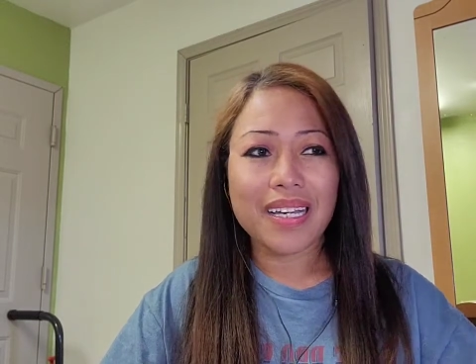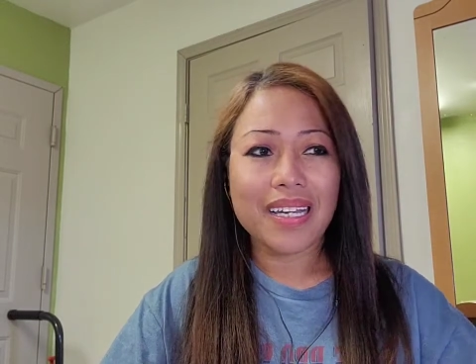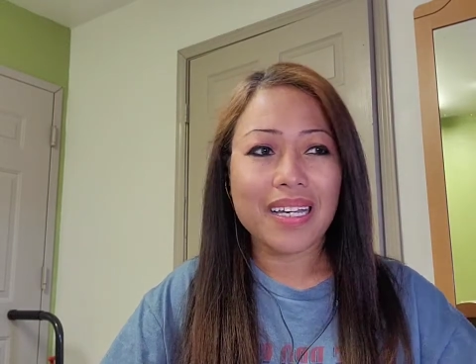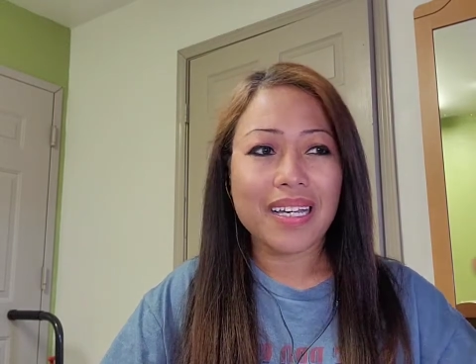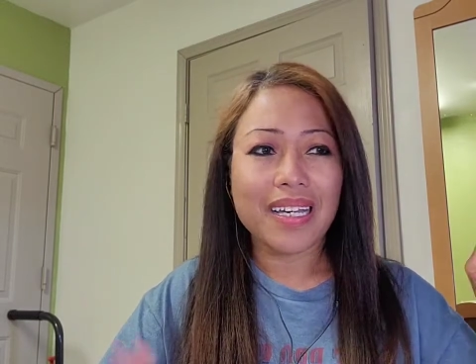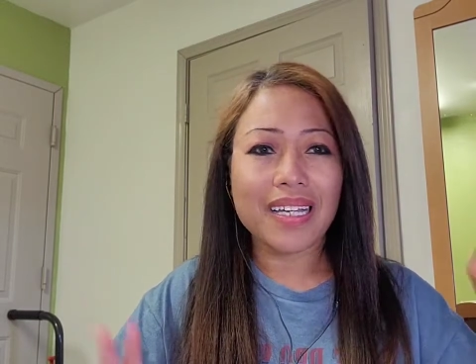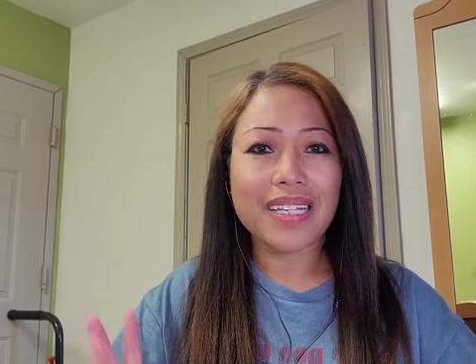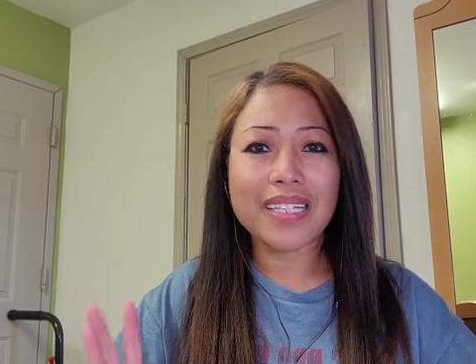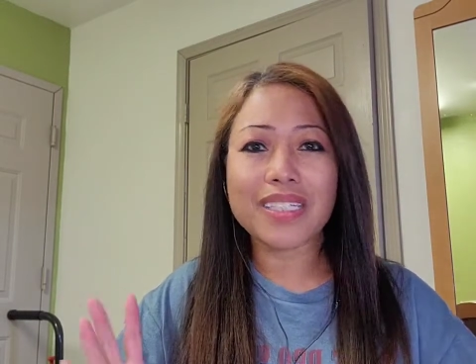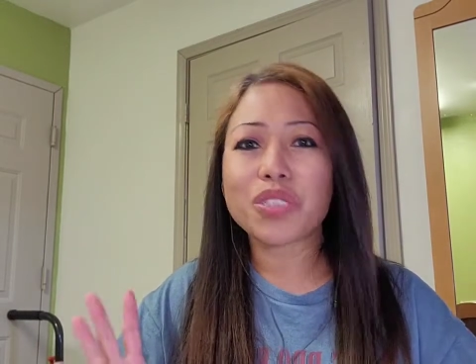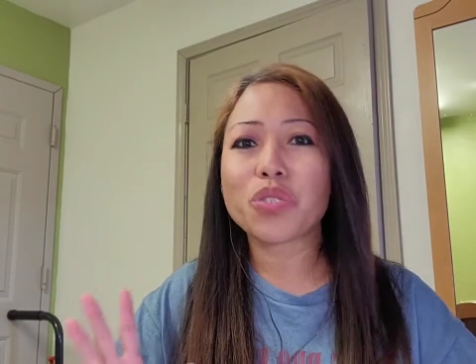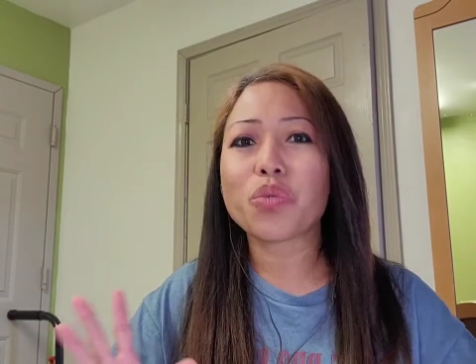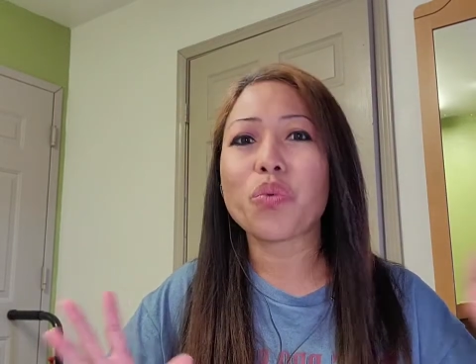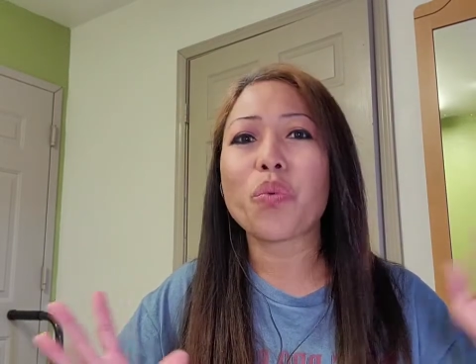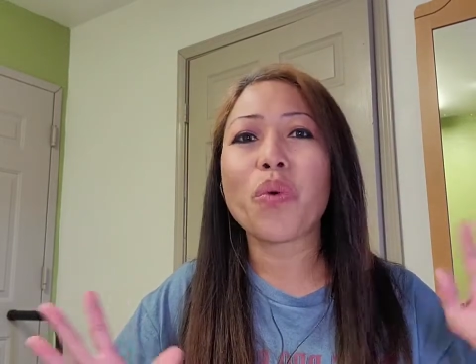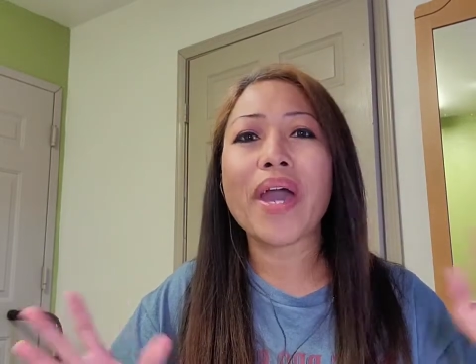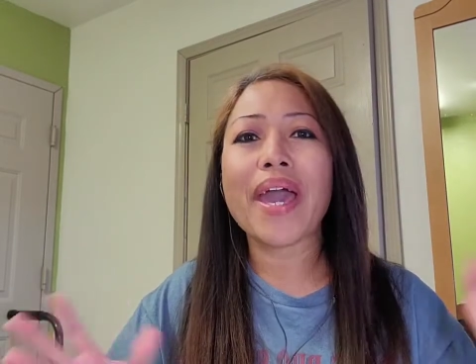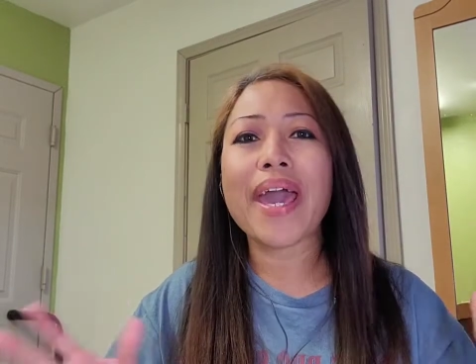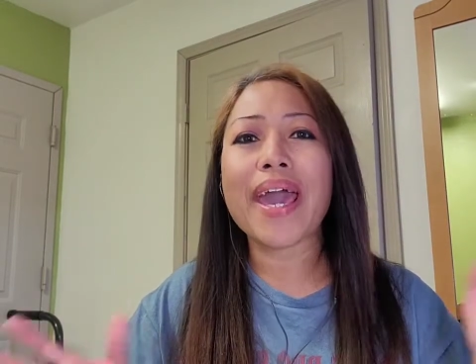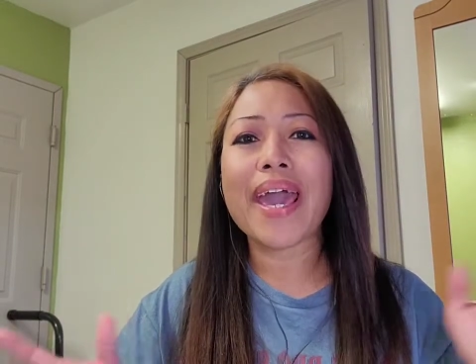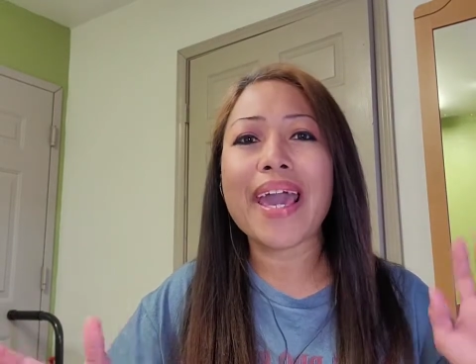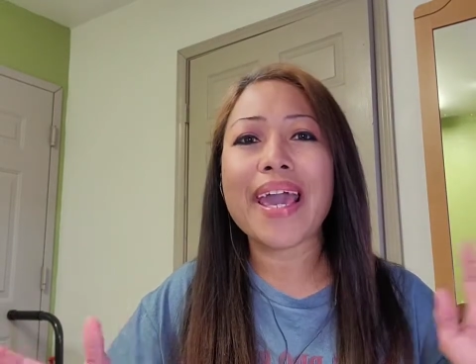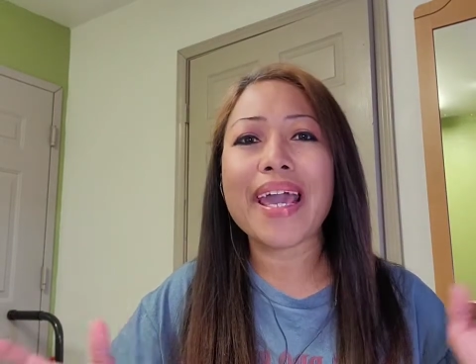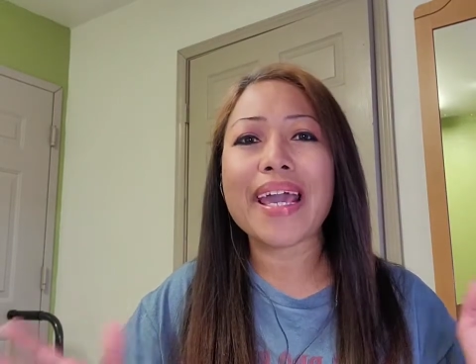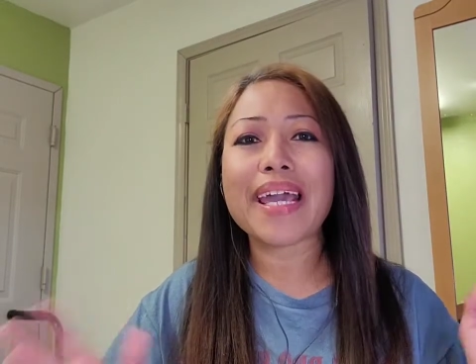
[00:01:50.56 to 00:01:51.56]
is
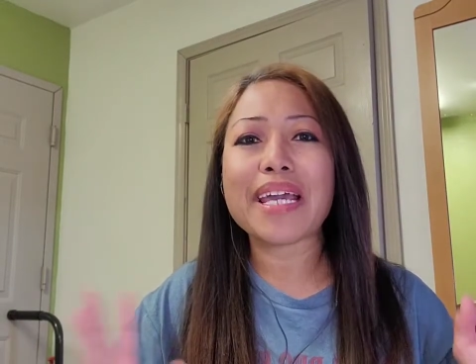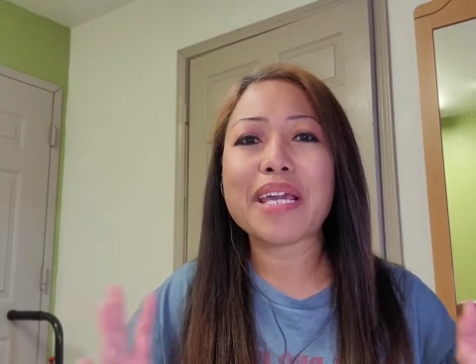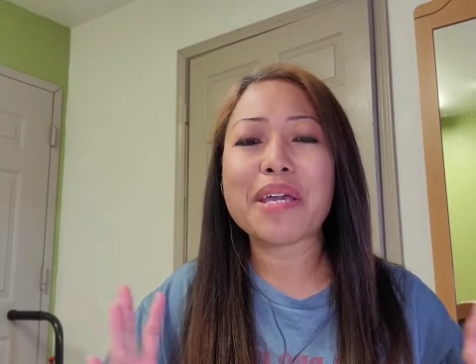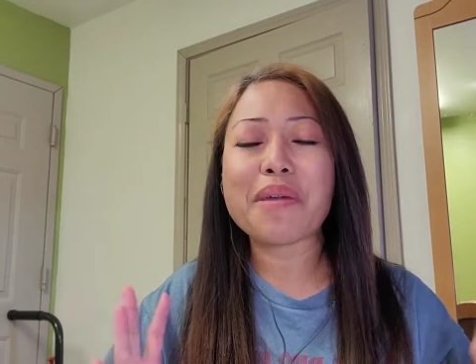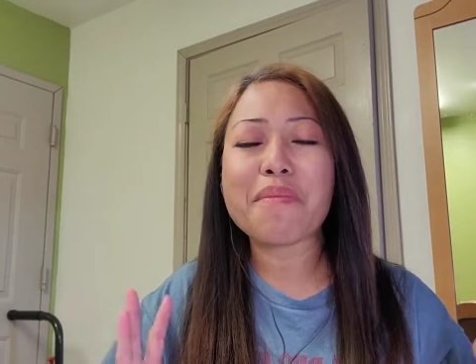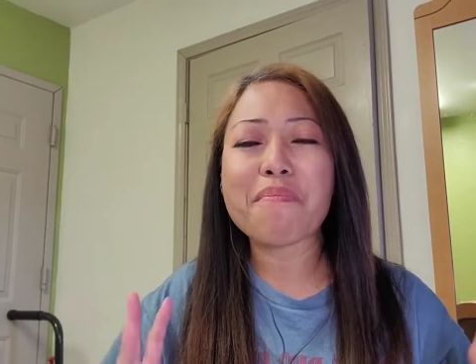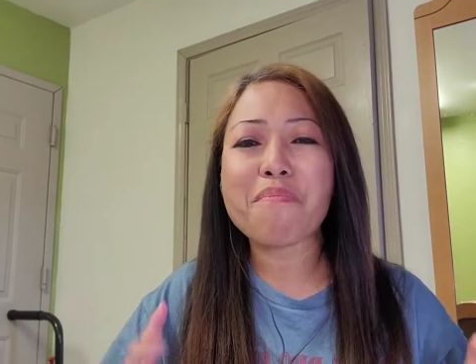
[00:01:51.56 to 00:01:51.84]
way